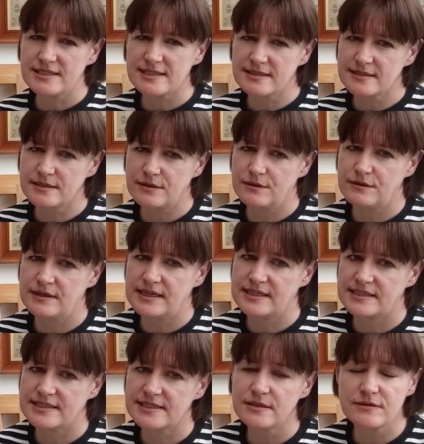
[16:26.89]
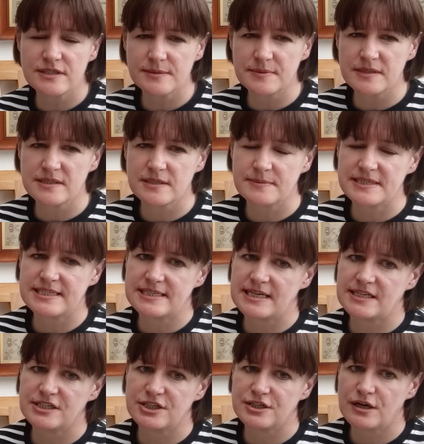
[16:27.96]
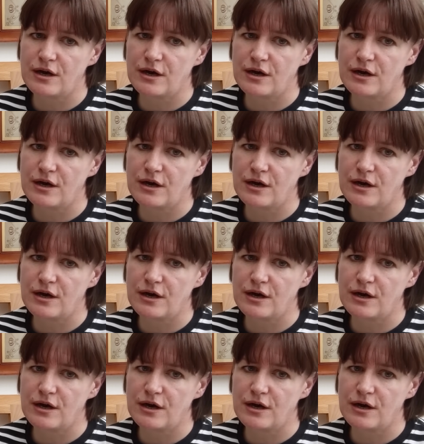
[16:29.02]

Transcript: so it's suitable to be stitched